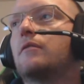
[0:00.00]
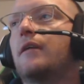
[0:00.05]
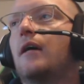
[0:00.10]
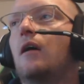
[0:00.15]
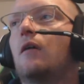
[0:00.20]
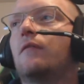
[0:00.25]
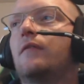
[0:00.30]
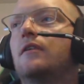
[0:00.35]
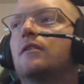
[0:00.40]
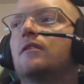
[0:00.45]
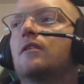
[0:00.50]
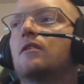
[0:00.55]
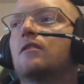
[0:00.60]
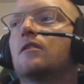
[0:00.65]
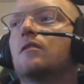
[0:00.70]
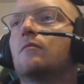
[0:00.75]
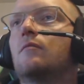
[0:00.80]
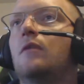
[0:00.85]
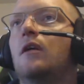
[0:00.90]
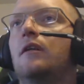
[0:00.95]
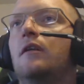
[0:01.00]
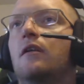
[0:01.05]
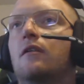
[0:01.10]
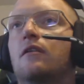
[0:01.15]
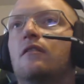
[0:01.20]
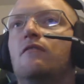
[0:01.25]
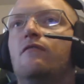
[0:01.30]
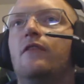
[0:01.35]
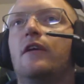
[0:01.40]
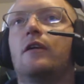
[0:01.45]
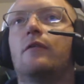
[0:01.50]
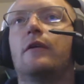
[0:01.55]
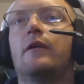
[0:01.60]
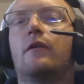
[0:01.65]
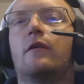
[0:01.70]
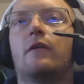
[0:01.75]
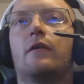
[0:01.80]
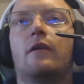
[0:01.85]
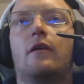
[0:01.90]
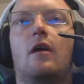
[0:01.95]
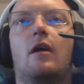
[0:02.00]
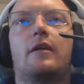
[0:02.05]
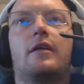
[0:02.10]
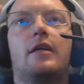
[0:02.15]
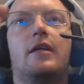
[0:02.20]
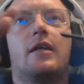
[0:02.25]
Now this system and the configurator on